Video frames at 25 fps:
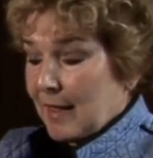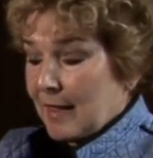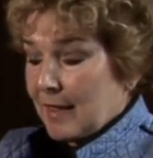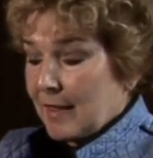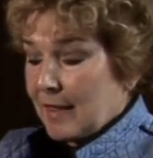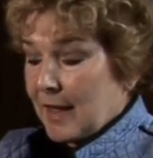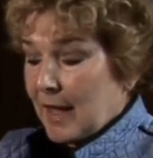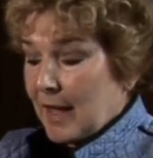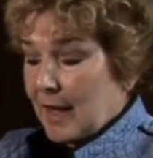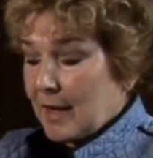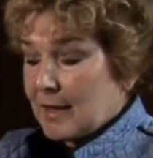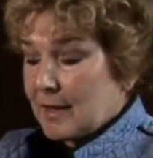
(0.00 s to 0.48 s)

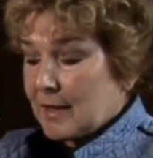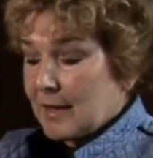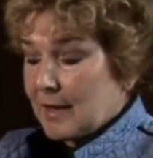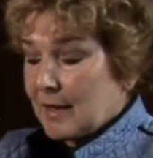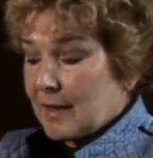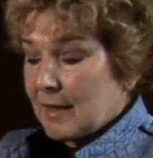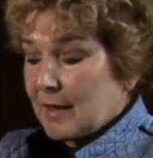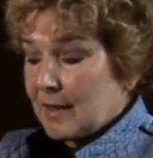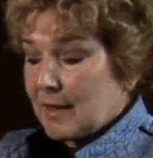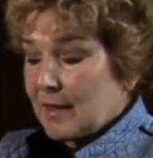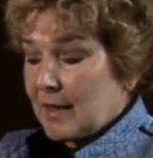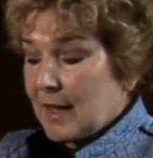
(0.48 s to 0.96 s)
that
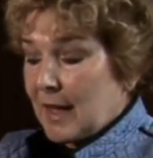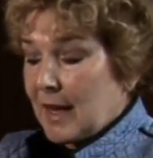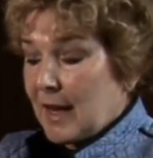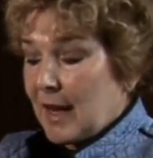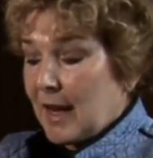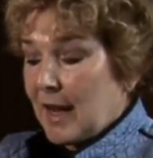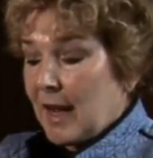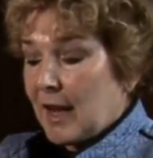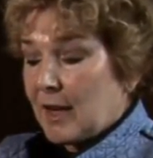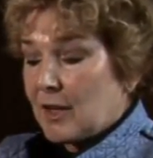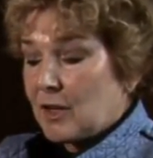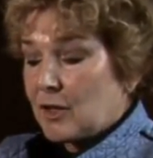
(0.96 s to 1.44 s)
they
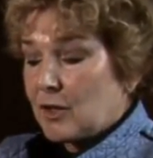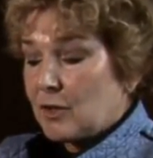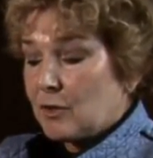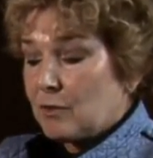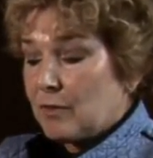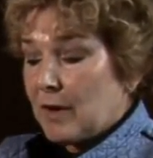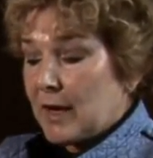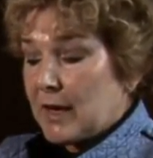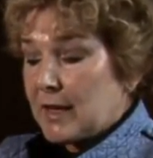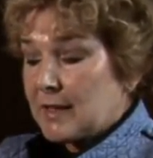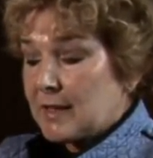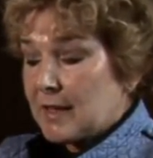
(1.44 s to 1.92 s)
had to
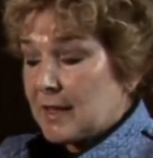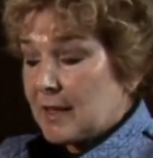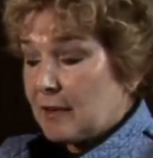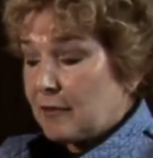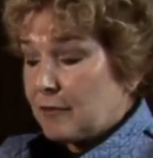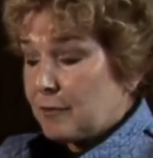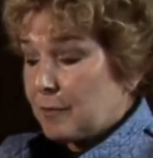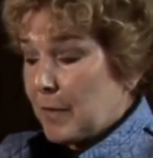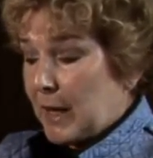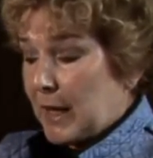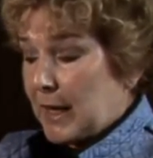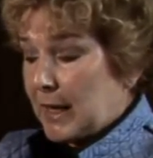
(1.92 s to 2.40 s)
raise
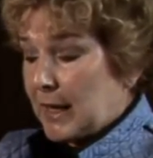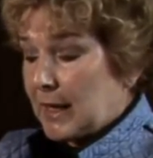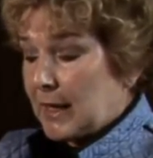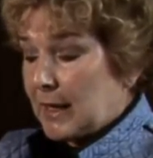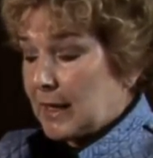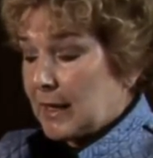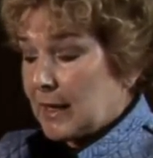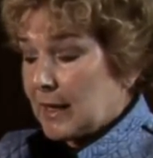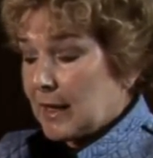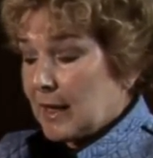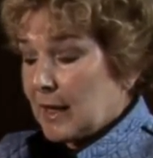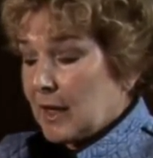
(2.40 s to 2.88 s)
enough money